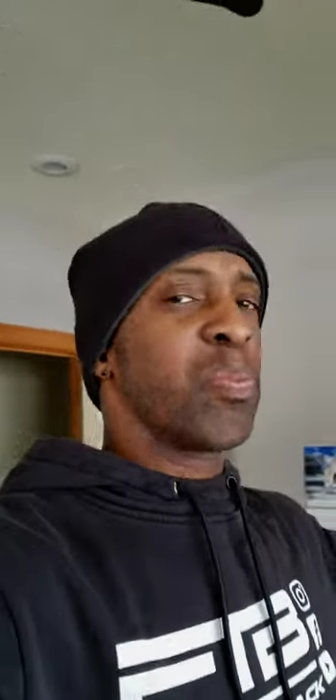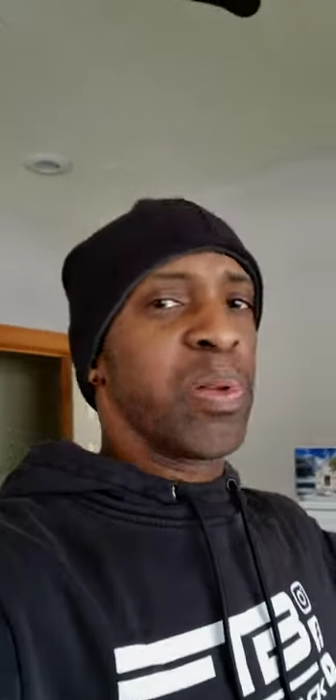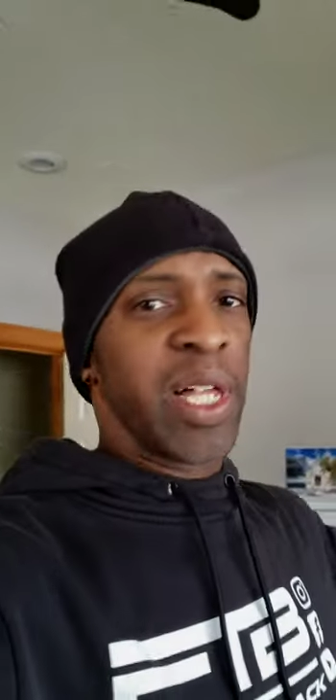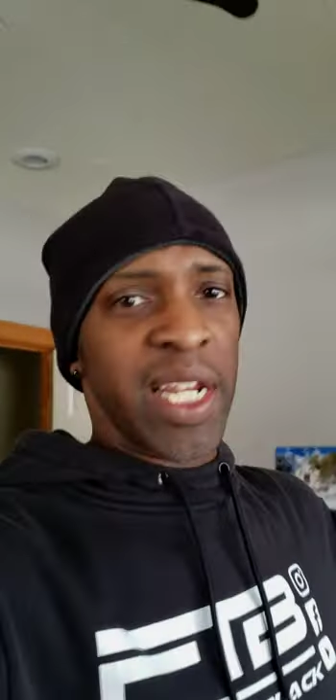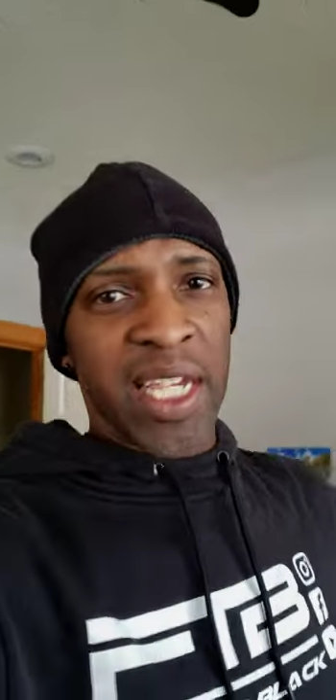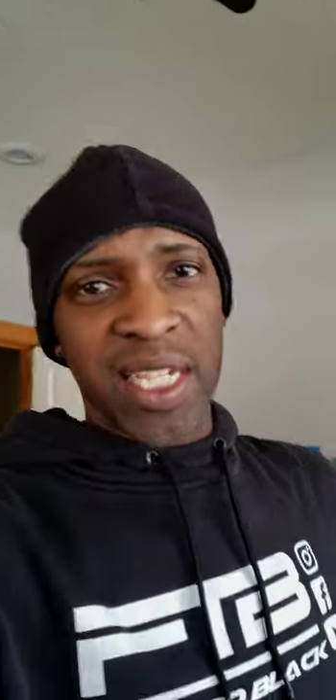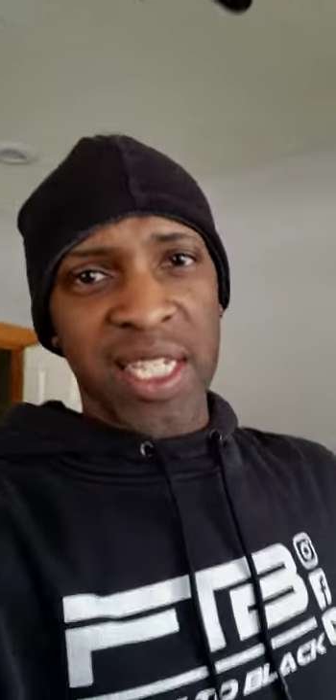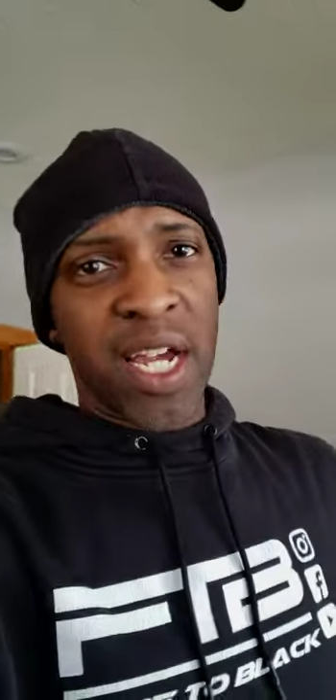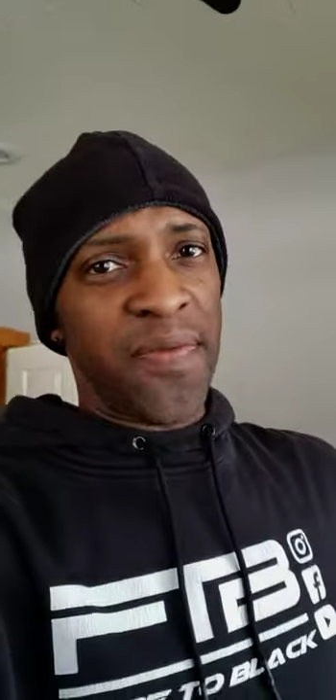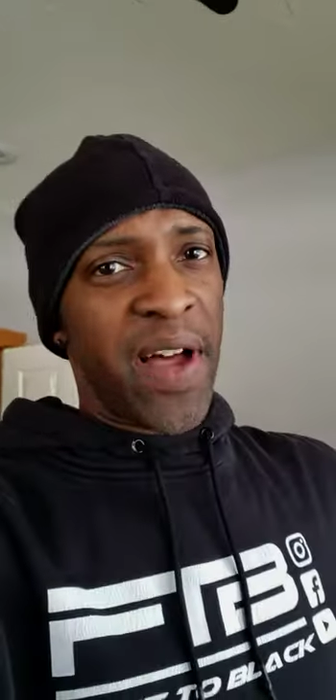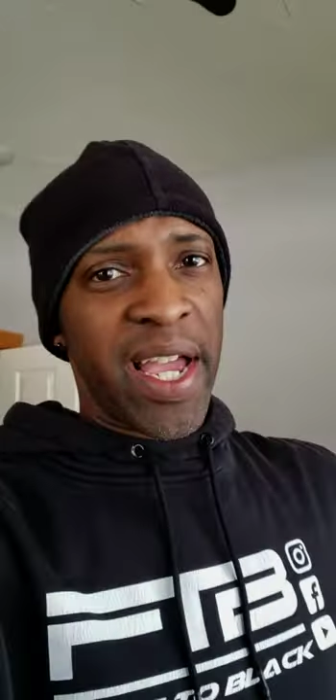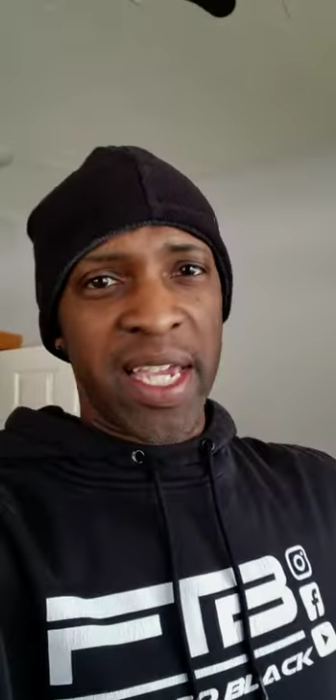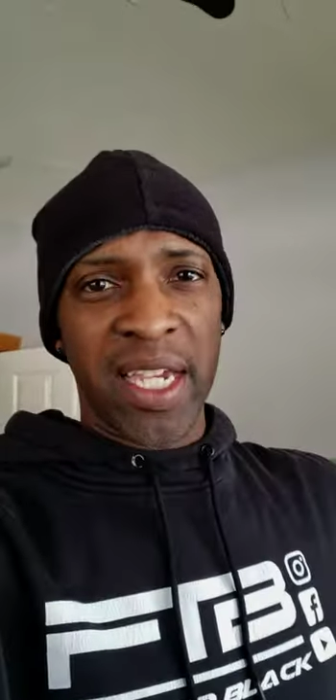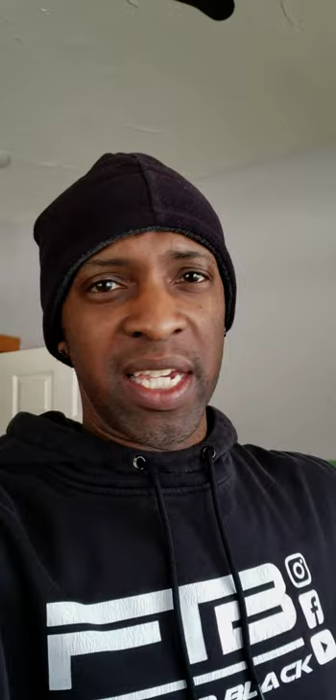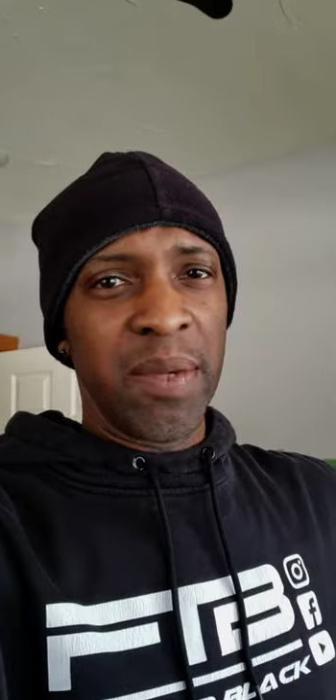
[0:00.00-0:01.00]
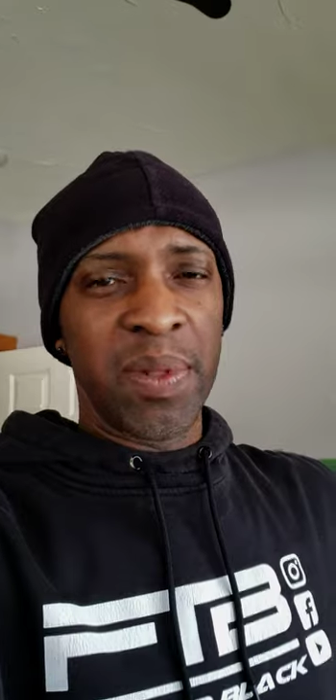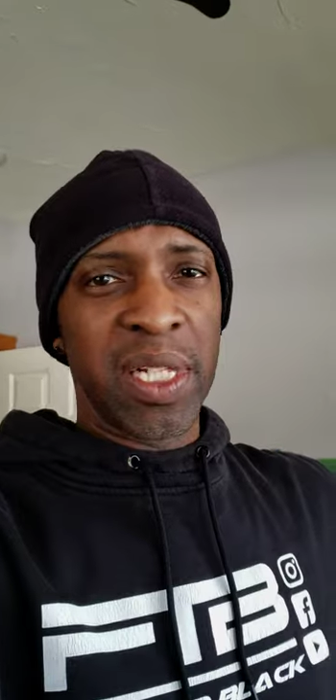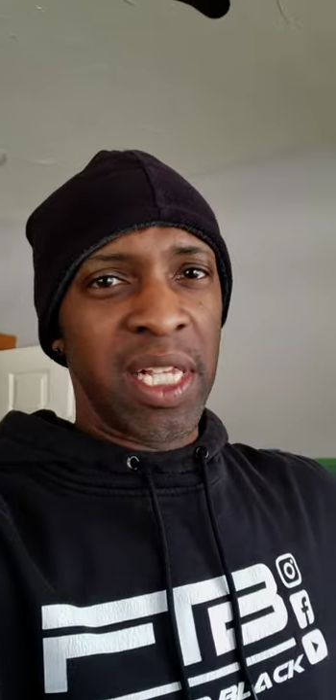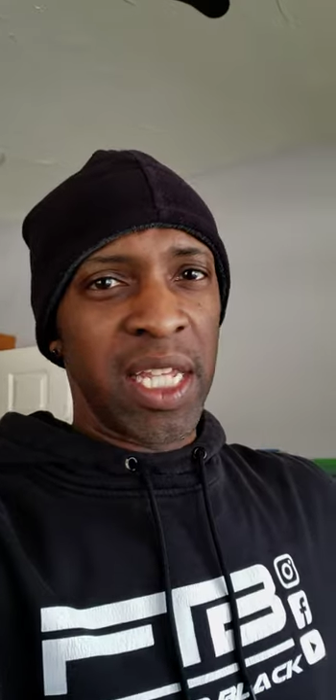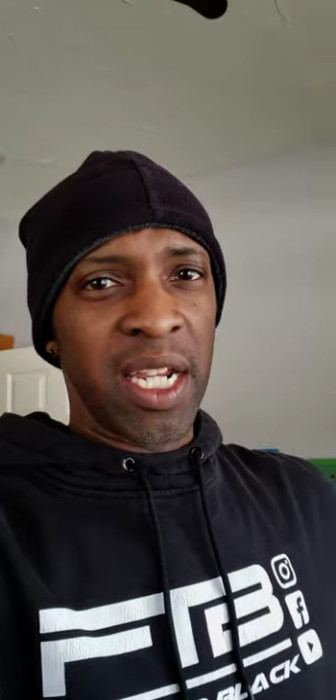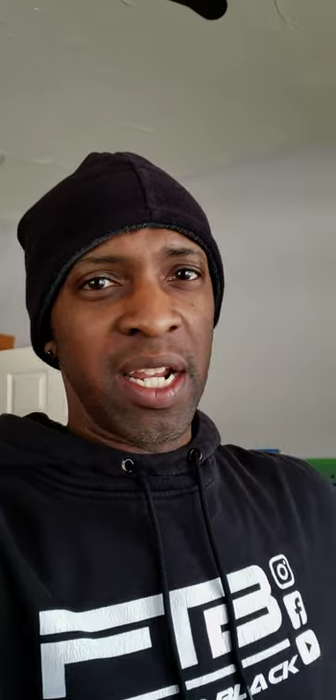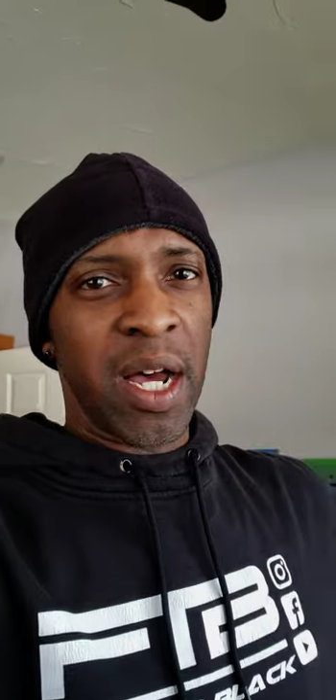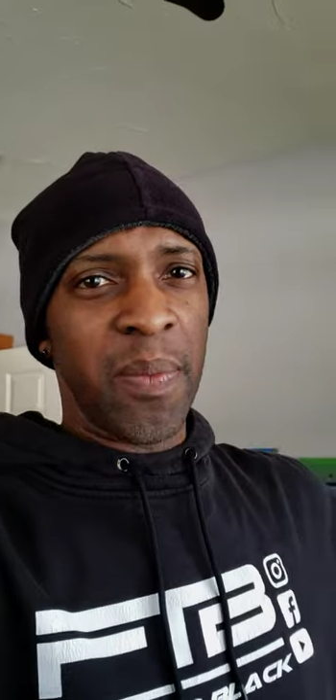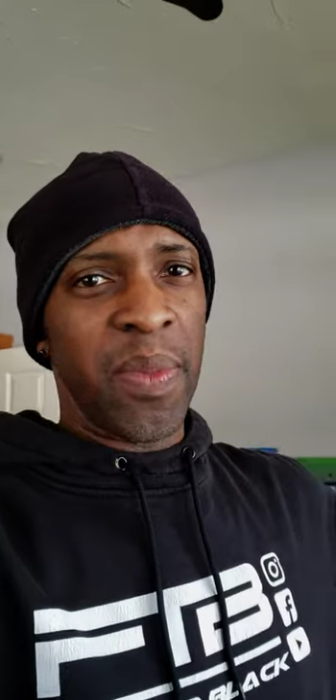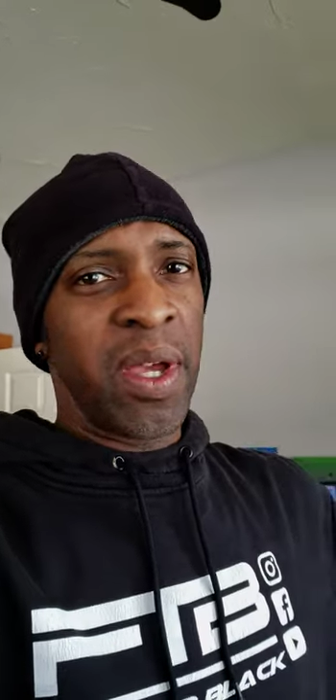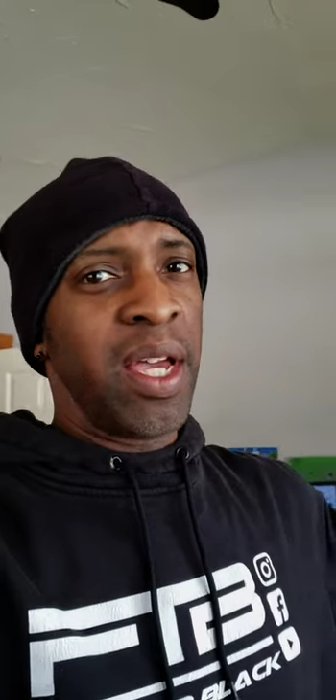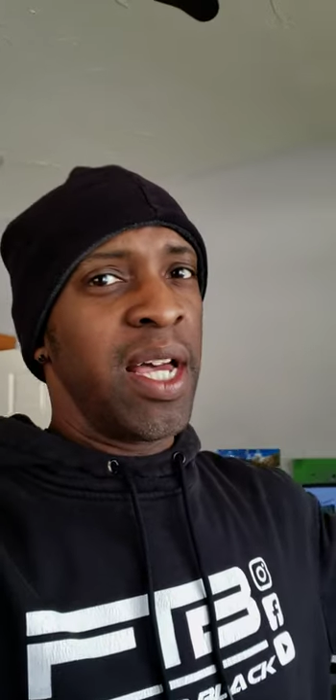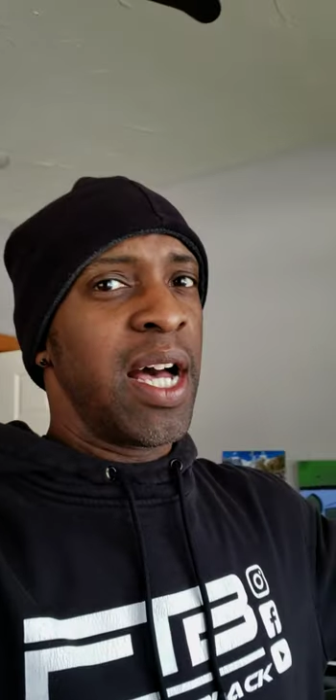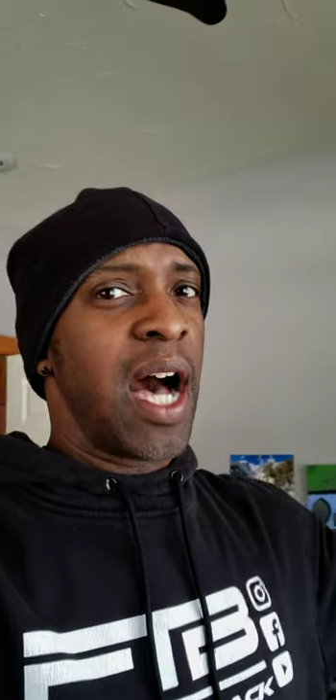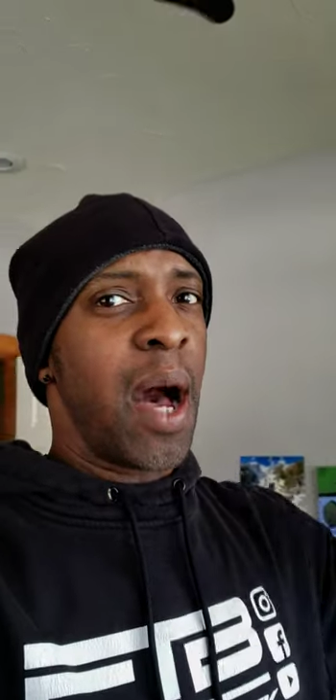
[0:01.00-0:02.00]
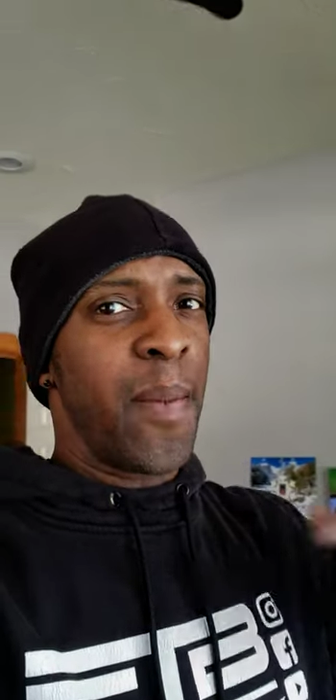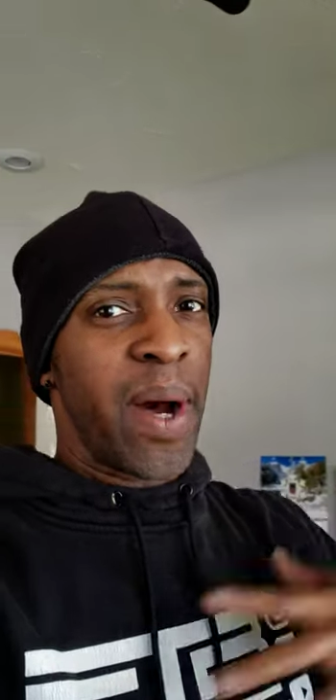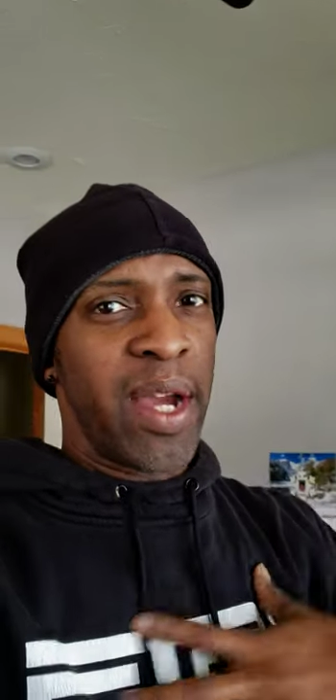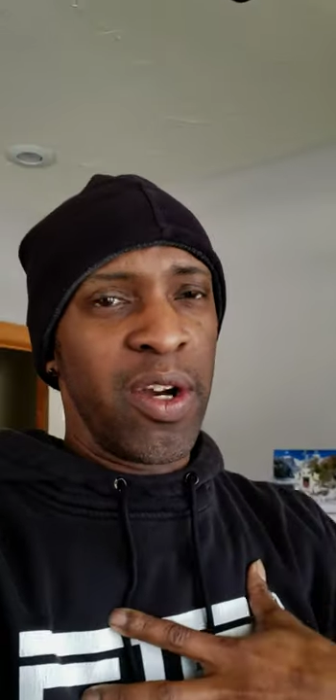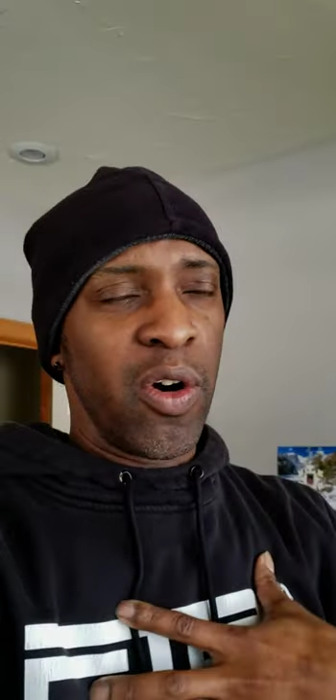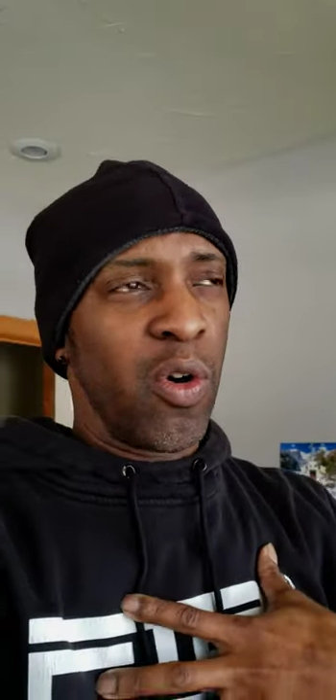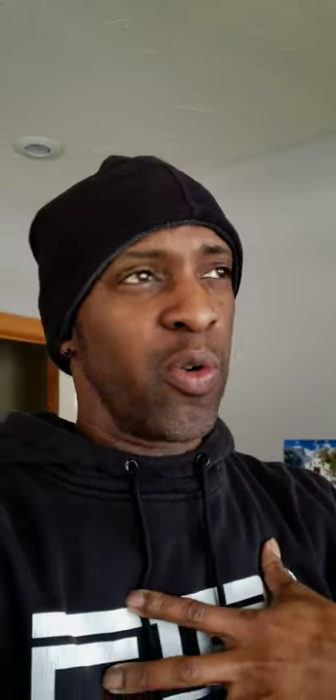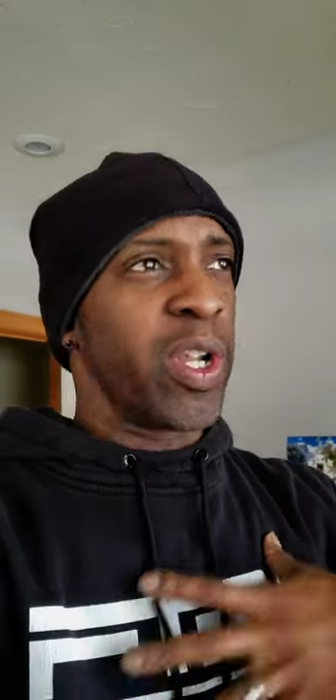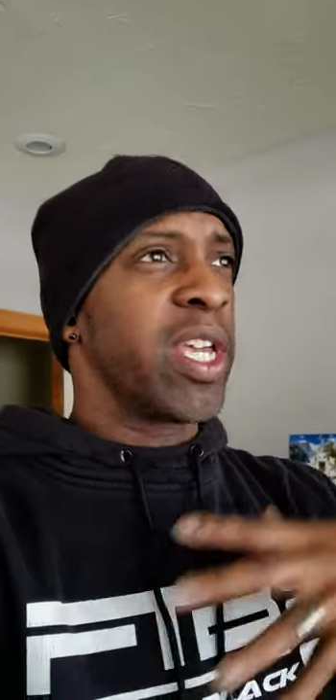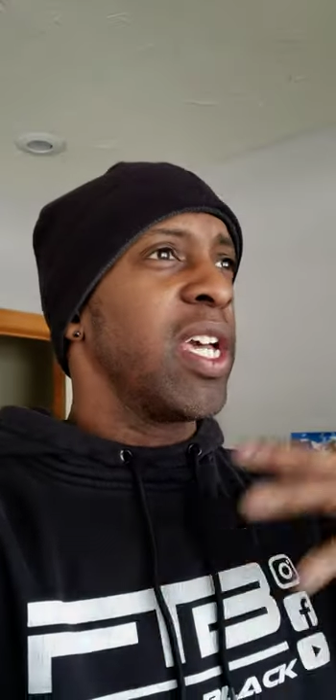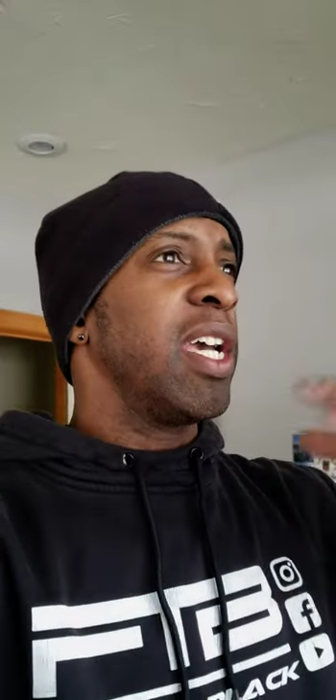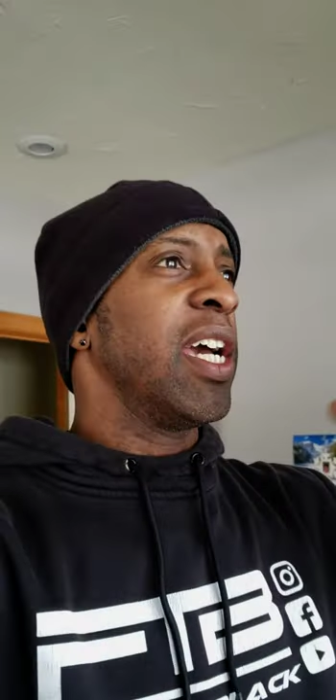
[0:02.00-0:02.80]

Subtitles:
Plenty of stuff I can keep cleaning up on my own,